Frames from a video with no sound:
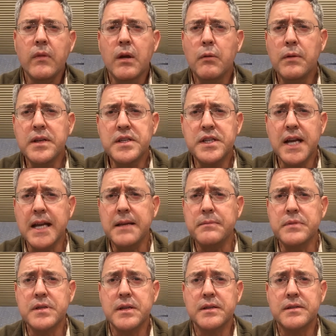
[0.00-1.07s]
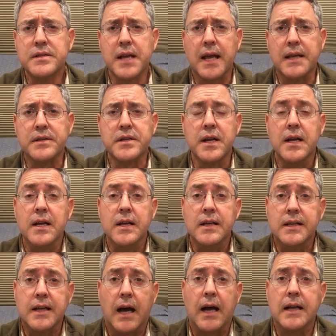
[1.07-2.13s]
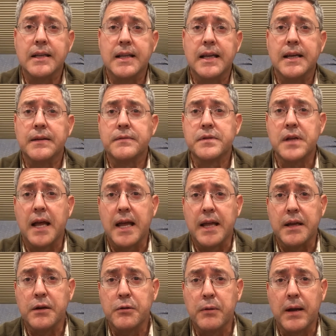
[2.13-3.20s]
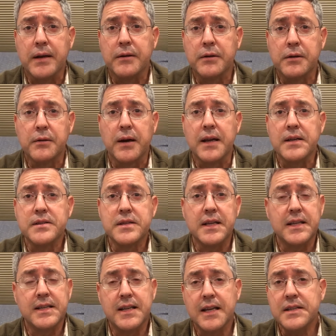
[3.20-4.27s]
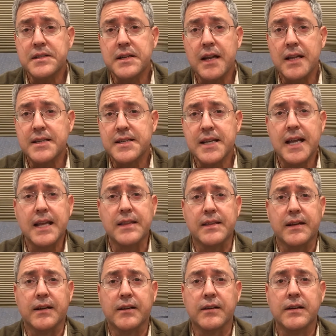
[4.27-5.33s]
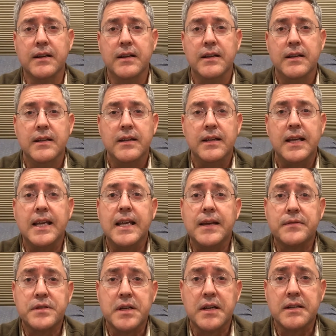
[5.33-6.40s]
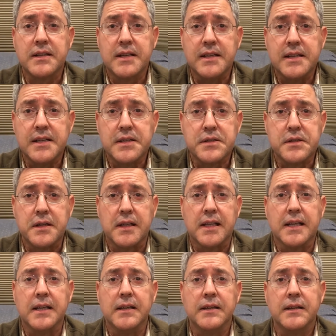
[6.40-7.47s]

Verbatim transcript: When James says God gives a greater grace, it doesn't say there he gives it unconditionally.